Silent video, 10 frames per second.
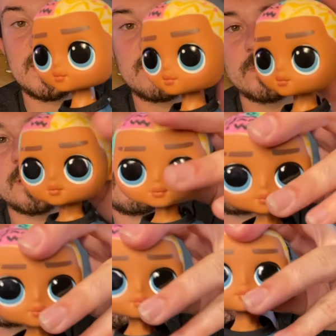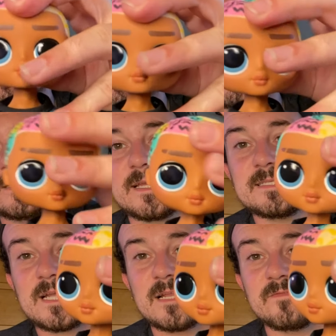I'm loving this. He has nice
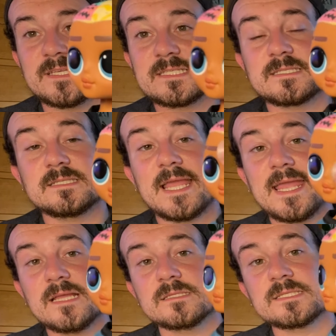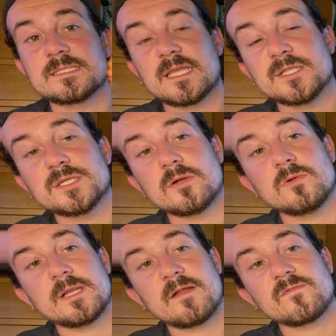kind of like tan skin tone
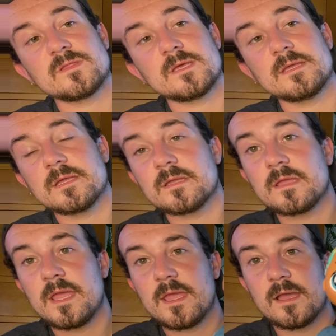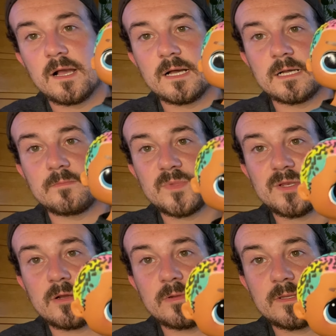and everything. You
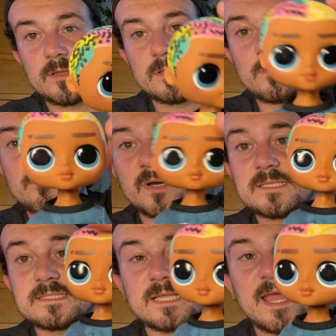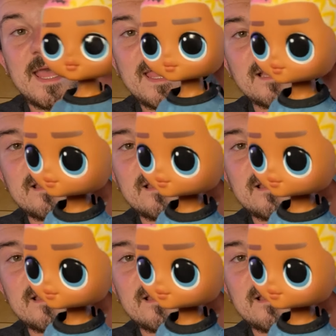know, the buzzed head and